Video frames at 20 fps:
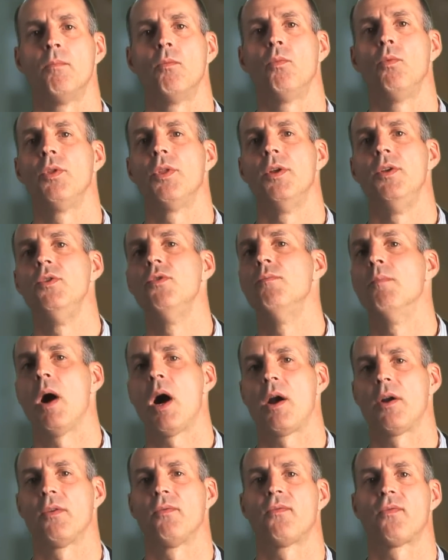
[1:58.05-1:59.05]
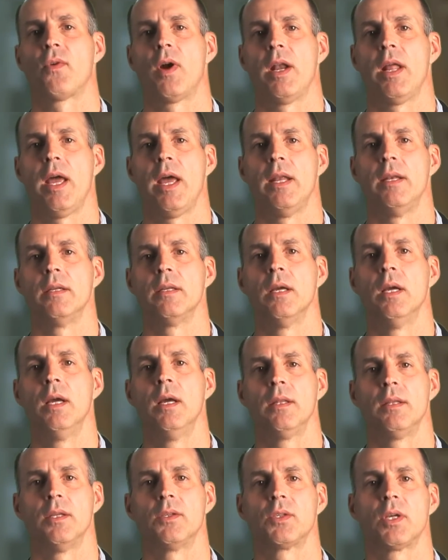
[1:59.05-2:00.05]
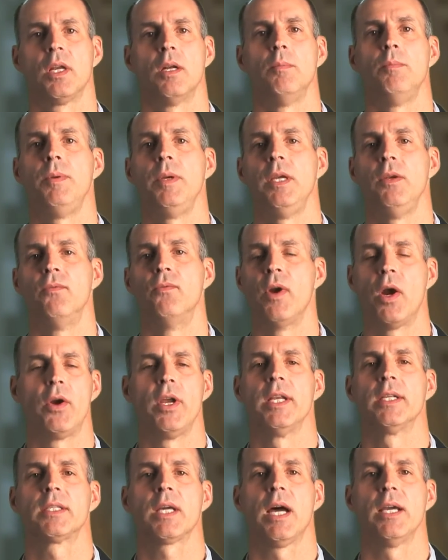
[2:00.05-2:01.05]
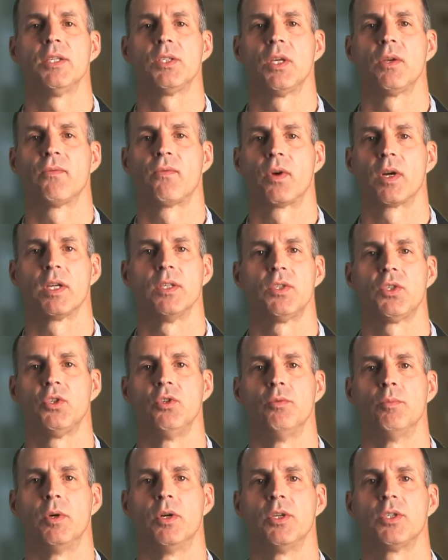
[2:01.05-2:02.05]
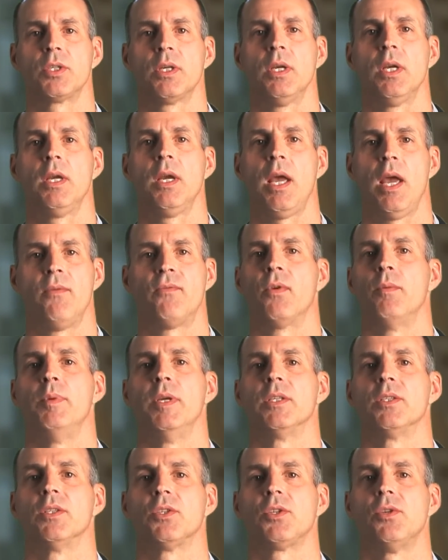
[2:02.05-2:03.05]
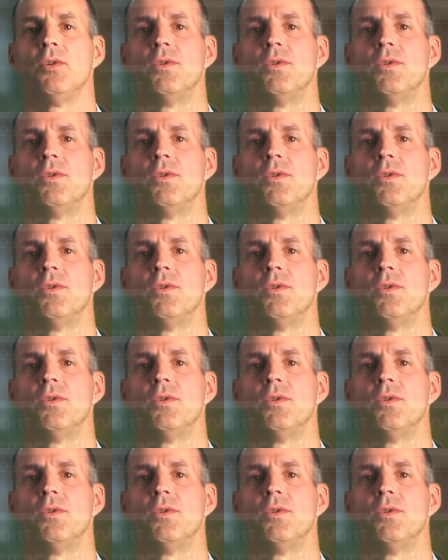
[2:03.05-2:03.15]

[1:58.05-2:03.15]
with a new modern front end that's going to be very enticing for consumers and for business